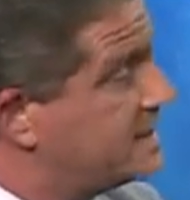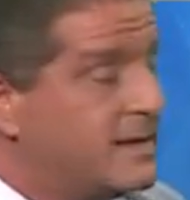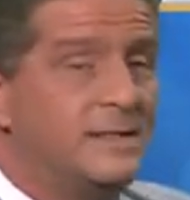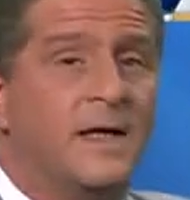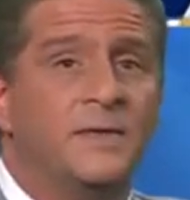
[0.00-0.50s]

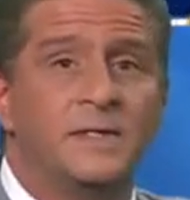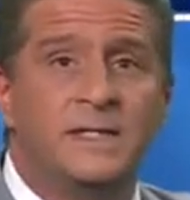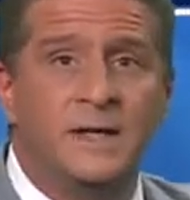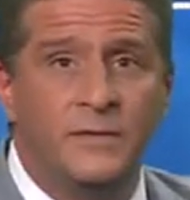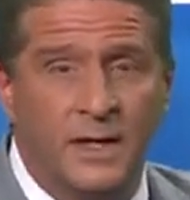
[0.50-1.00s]
Sunset
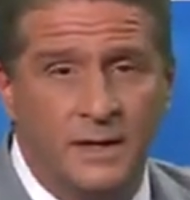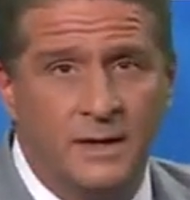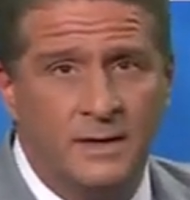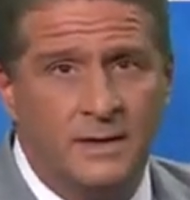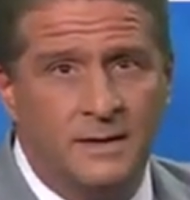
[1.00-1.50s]
this evening
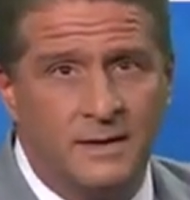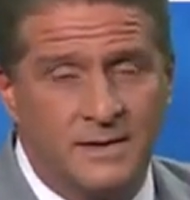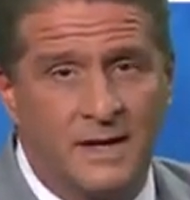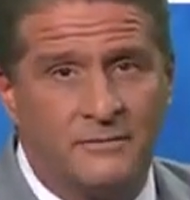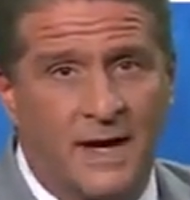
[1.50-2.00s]
is
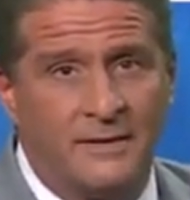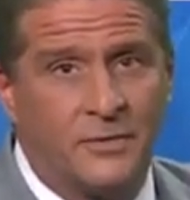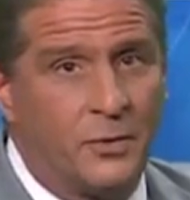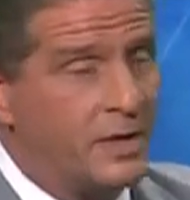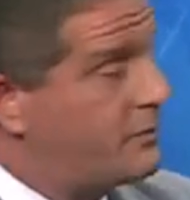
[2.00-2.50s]
at
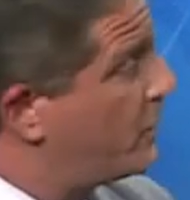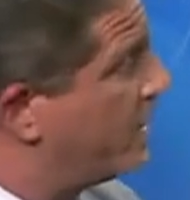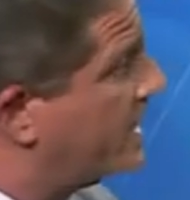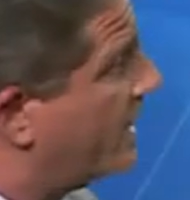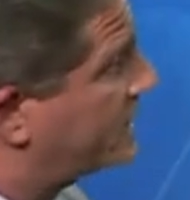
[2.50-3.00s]

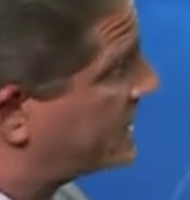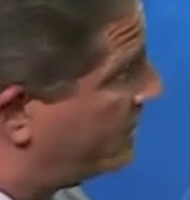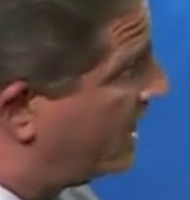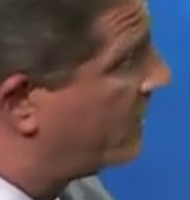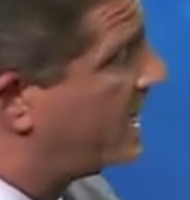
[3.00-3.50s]
5:33. Now let's
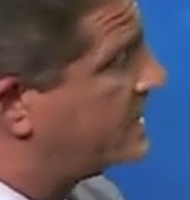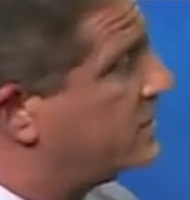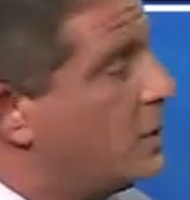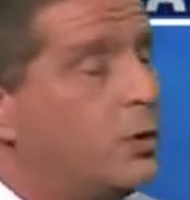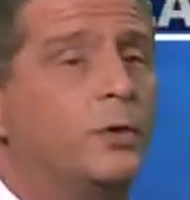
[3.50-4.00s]
compare that
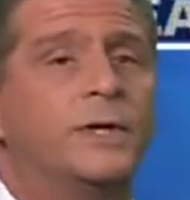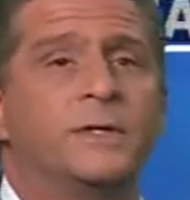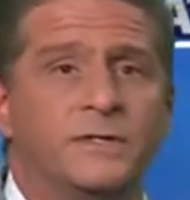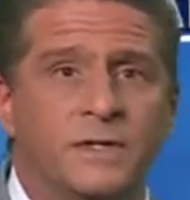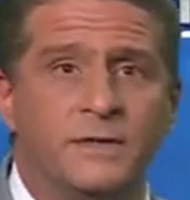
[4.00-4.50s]
to the
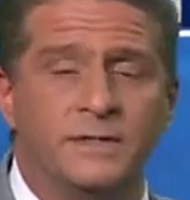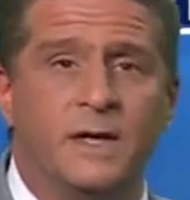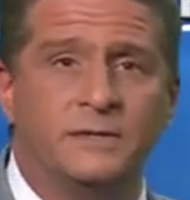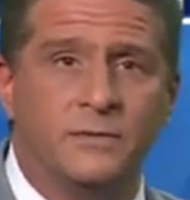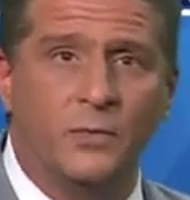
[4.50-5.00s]
earliest
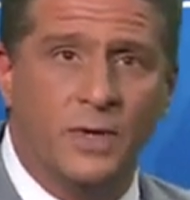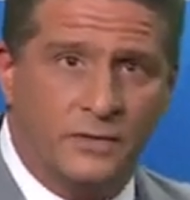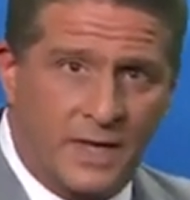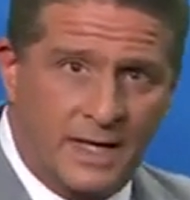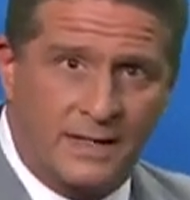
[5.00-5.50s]
sunsets of the
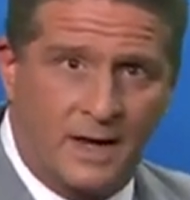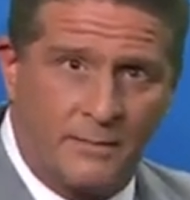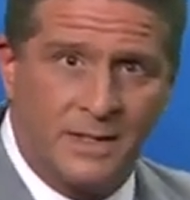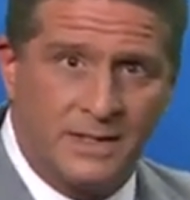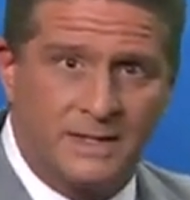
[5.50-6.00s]
winter that
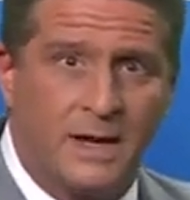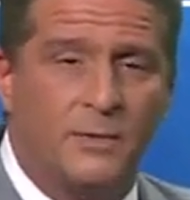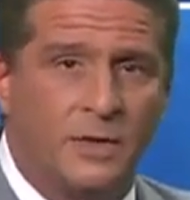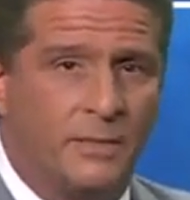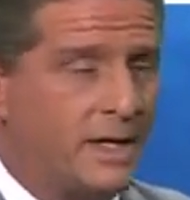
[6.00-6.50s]
come in
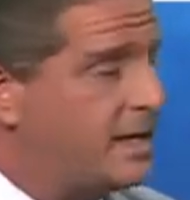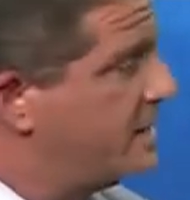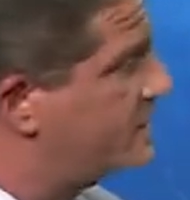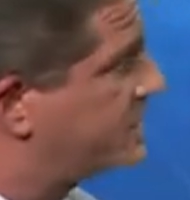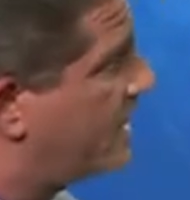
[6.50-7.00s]
December, the
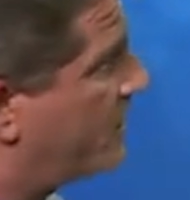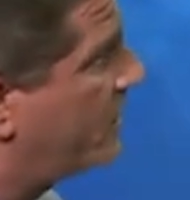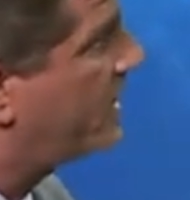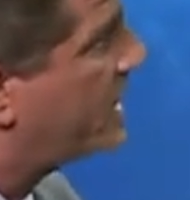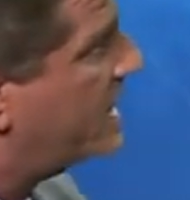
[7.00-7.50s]
beginning of December.